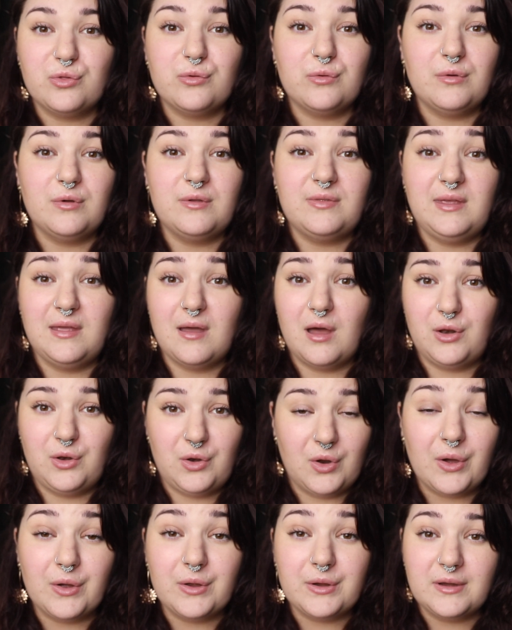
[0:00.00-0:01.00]
through the
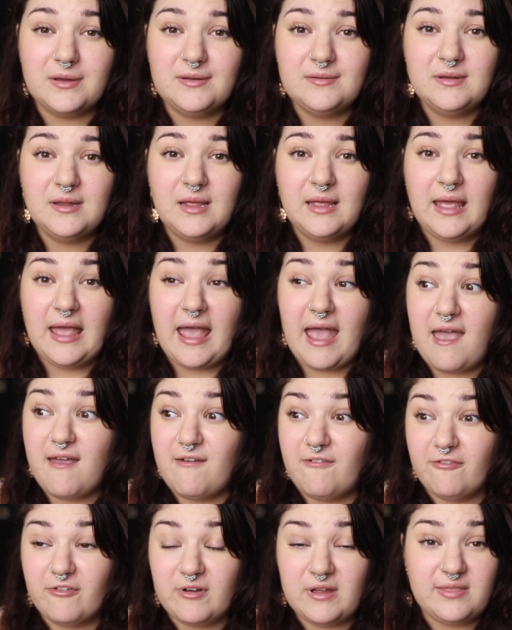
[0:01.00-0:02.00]
unknown,
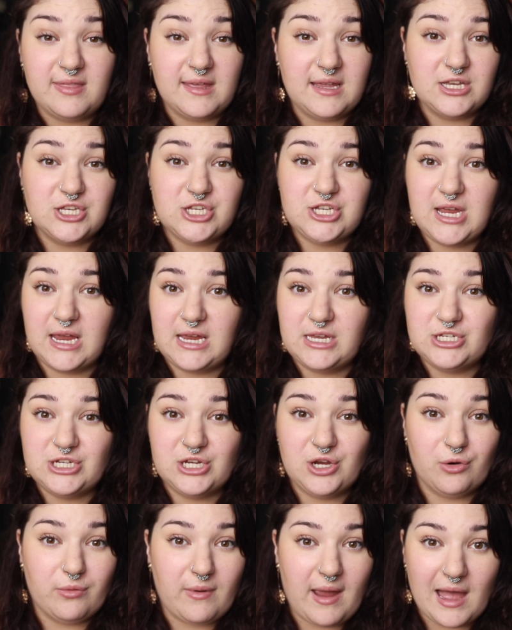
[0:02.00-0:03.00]
everything
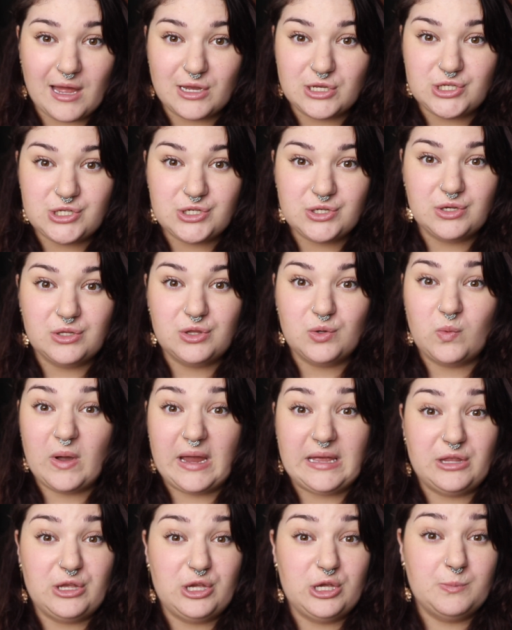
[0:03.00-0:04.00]
changing around you, the
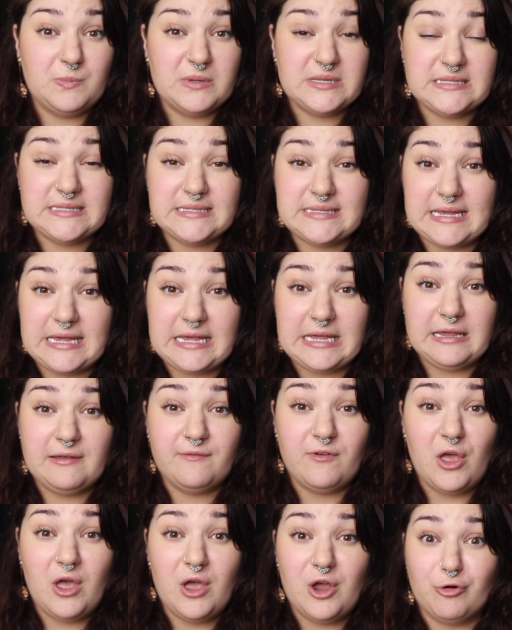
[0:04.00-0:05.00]
way that you
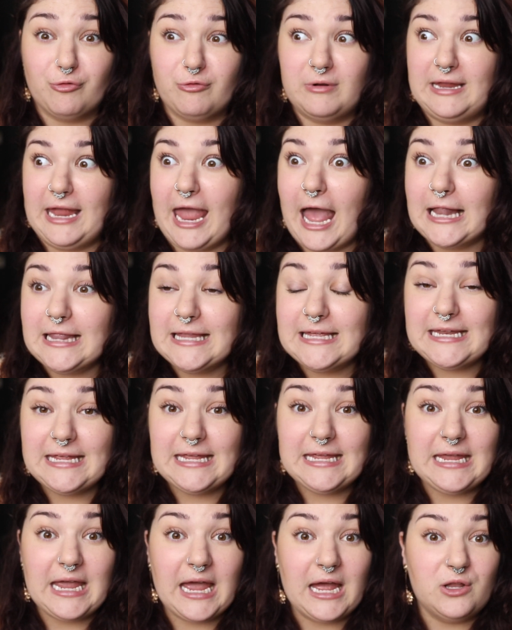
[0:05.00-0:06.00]
perceive
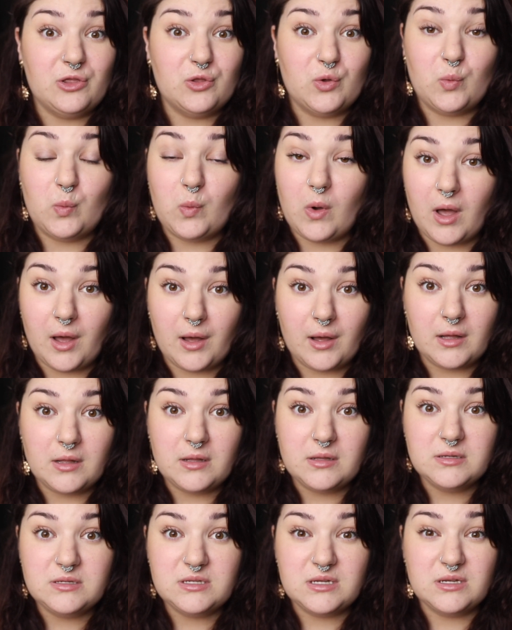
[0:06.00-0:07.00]
reality and the
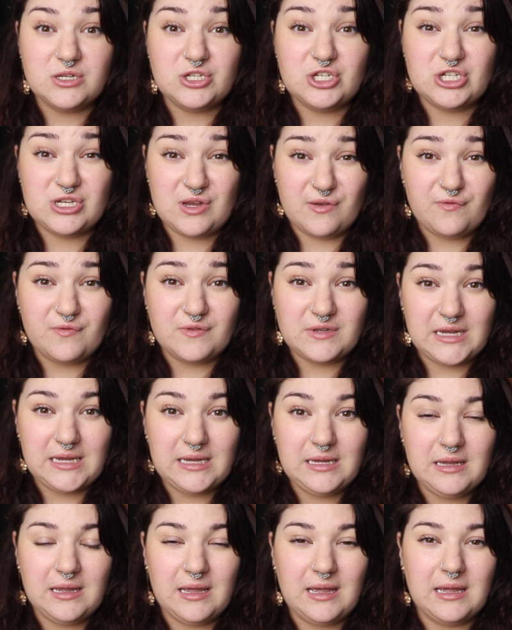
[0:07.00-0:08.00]
world
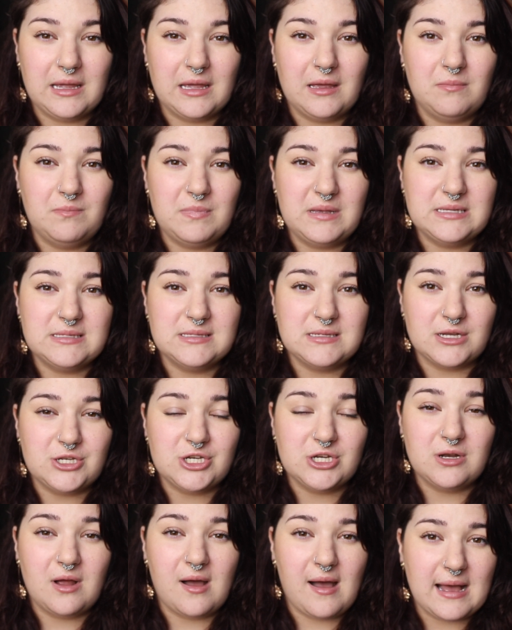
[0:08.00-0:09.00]
shifting. It can be
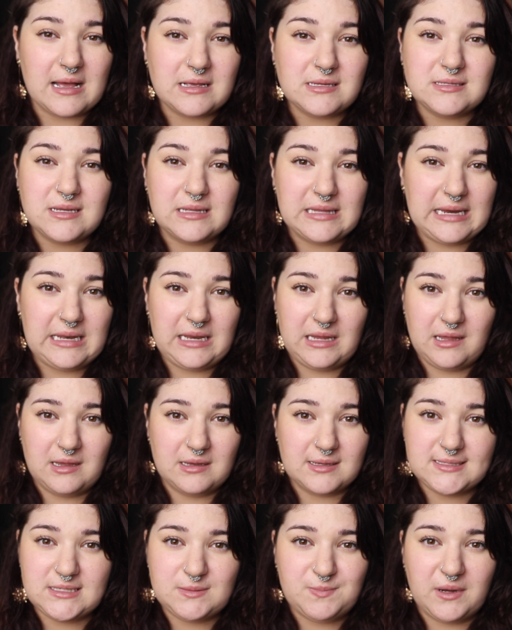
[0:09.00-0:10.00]
such an isolating
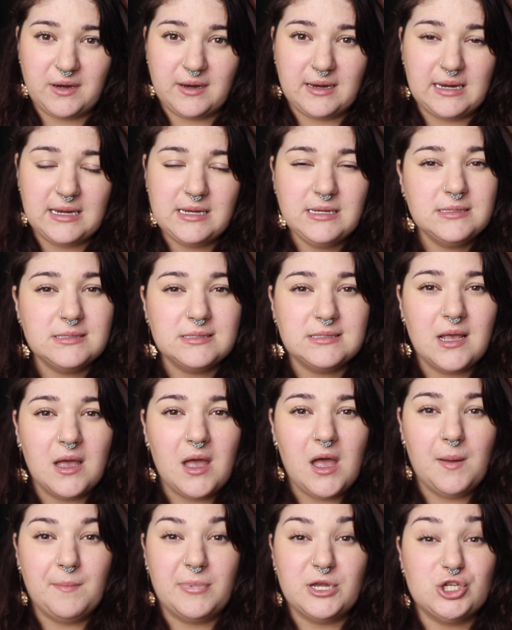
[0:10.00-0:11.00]
experience,
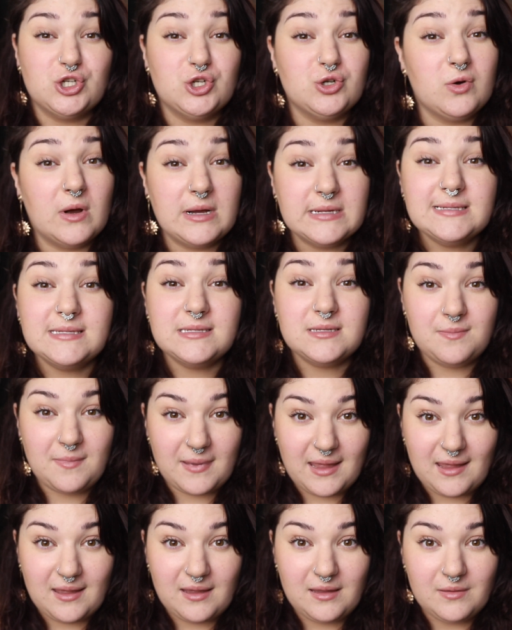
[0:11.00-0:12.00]
but trust
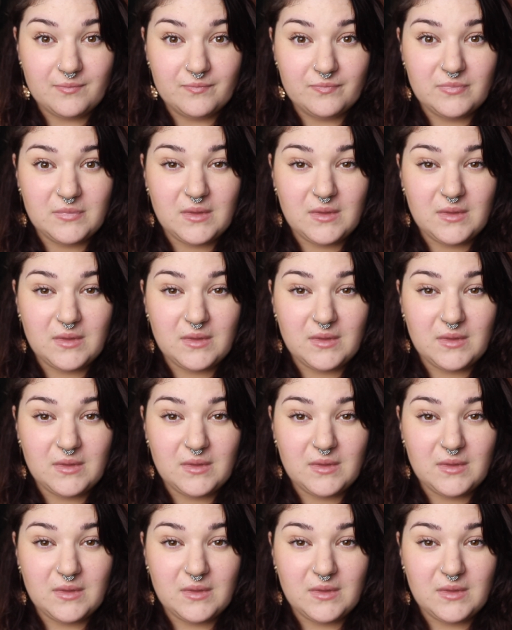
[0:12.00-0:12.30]
me,